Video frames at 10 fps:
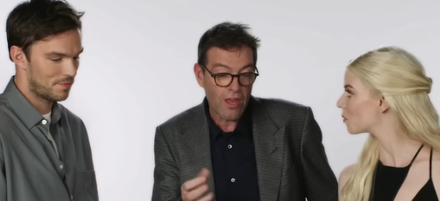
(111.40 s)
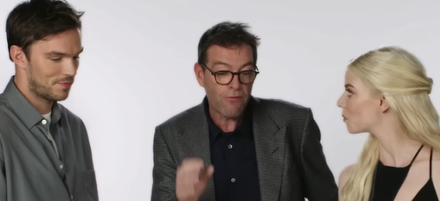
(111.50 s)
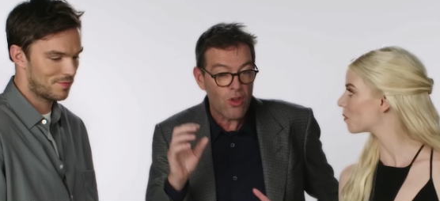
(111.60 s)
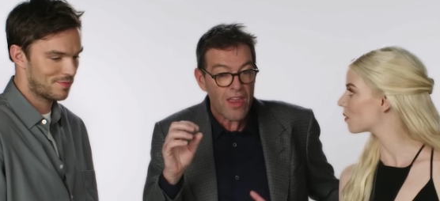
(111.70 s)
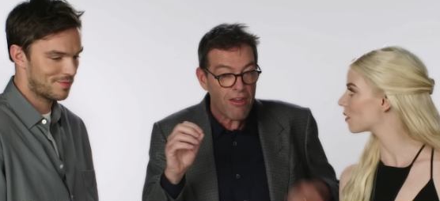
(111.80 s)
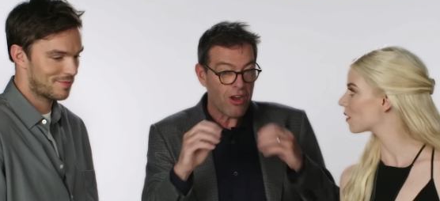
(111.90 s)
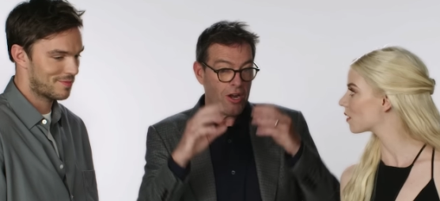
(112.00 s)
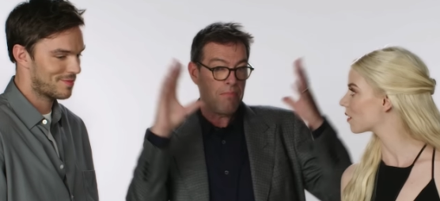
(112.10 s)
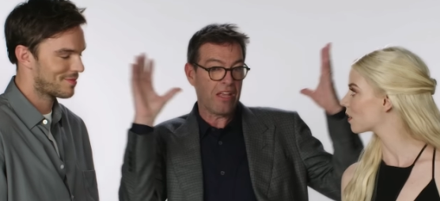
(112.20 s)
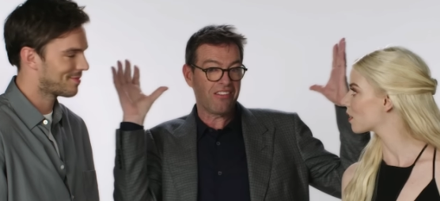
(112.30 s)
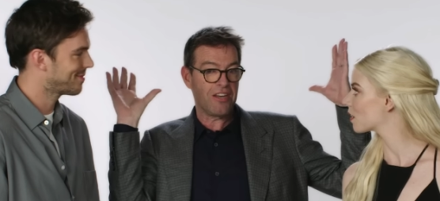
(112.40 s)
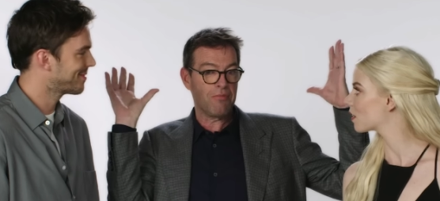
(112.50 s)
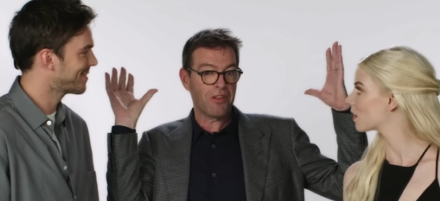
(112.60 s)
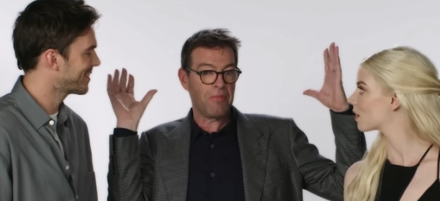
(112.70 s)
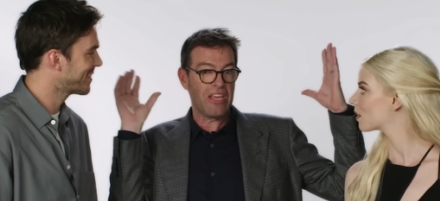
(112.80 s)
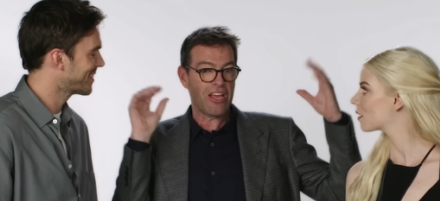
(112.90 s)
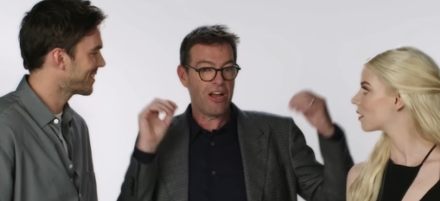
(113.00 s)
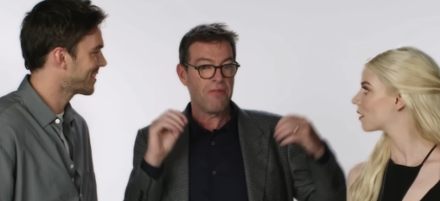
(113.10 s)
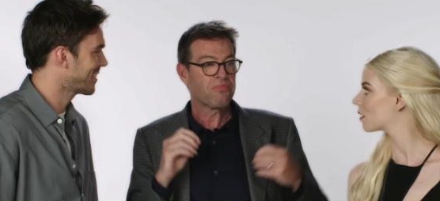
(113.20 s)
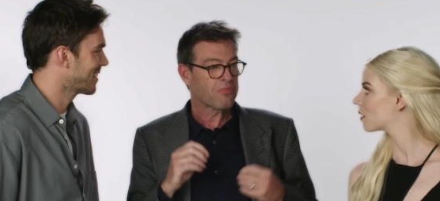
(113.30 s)
Speaker 1: But if you hear it in a big cinema
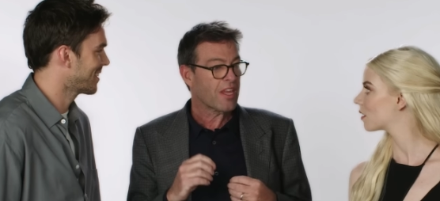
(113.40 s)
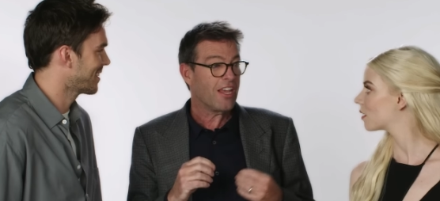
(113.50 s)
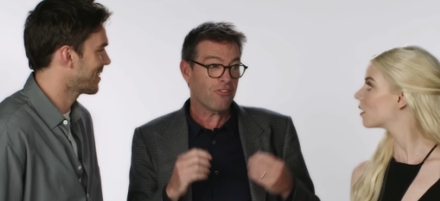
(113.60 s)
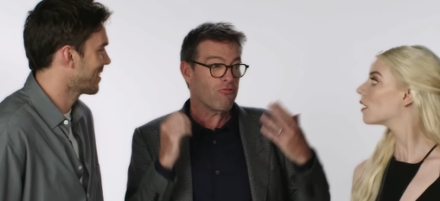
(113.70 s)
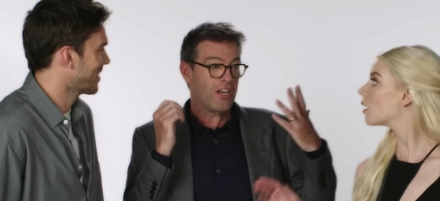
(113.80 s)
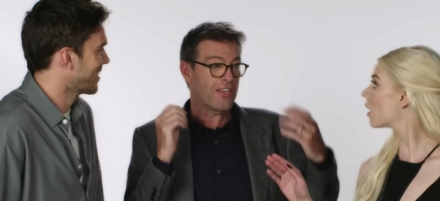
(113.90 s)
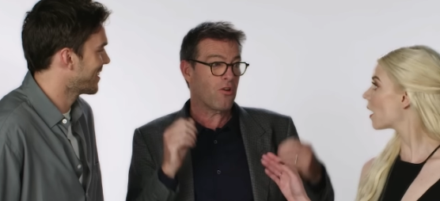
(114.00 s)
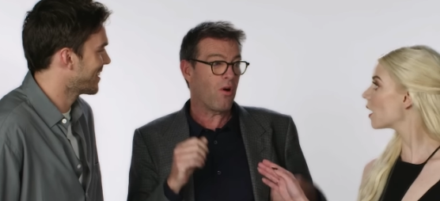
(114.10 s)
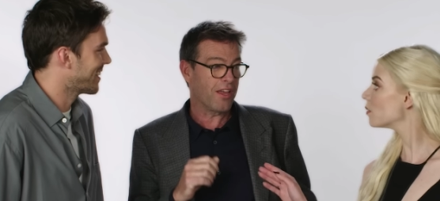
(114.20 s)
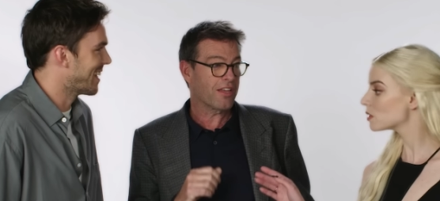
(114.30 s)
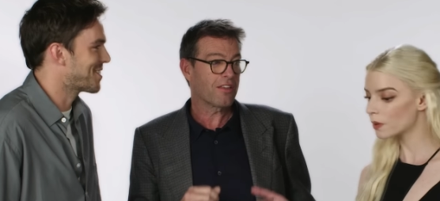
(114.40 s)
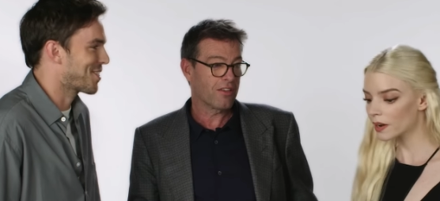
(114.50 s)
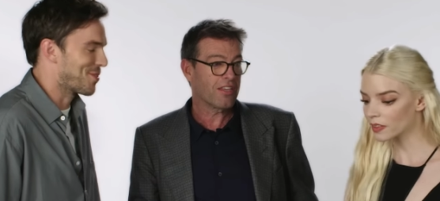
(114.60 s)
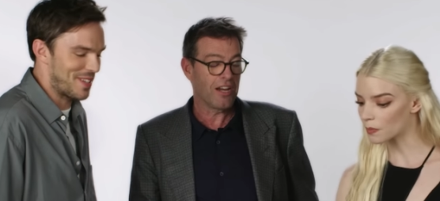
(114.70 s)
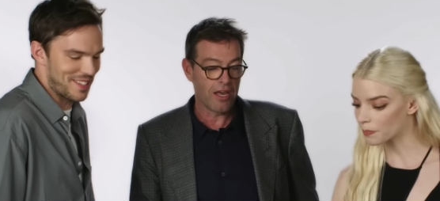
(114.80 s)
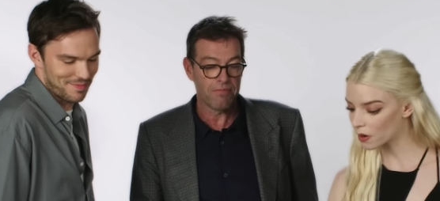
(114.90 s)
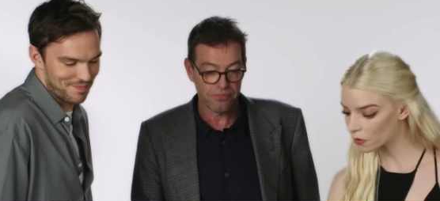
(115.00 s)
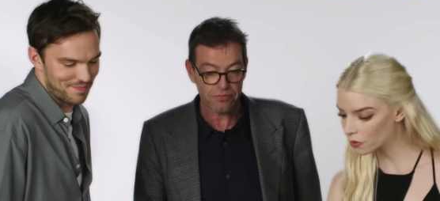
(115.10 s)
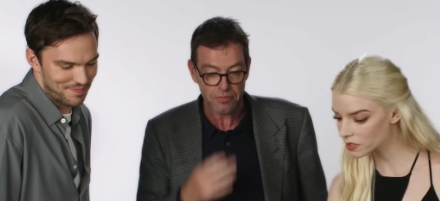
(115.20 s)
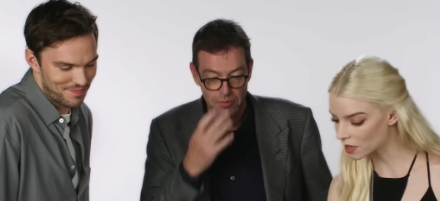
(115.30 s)
speaker, it's really cool.
Speaker 2: It was worth it. But
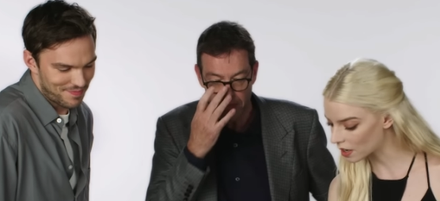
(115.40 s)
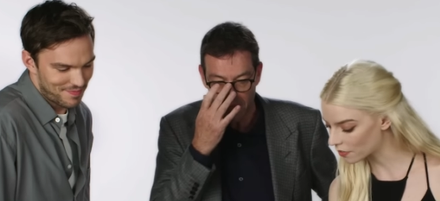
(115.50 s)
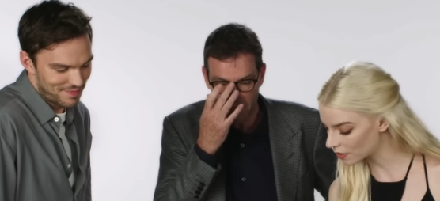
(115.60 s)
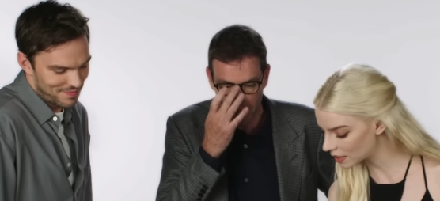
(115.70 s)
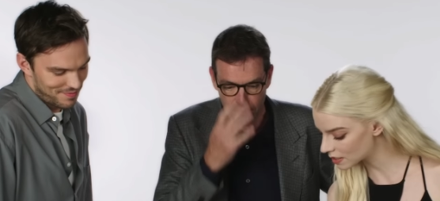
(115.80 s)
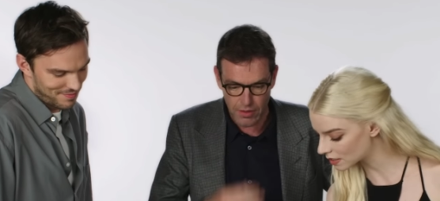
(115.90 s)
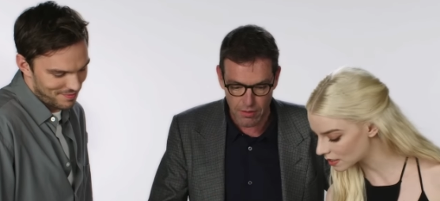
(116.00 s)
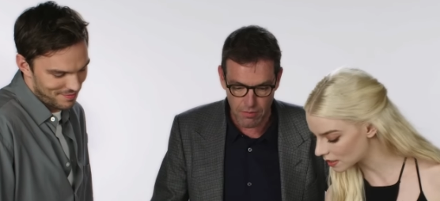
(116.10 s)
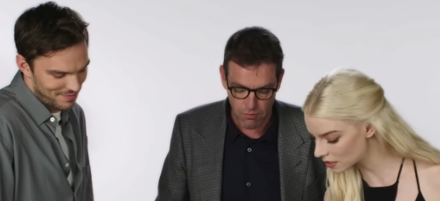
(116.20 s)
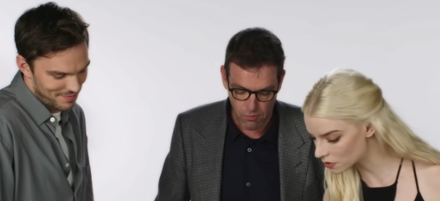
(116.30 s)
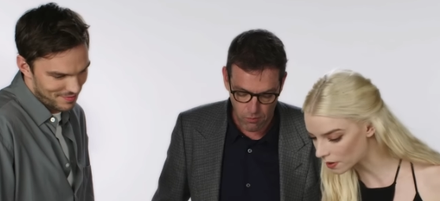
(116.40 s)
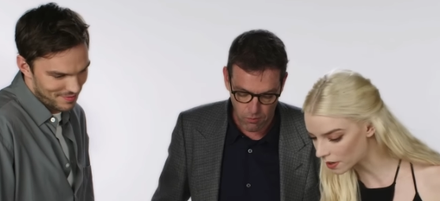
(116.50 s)
also, if you listen to this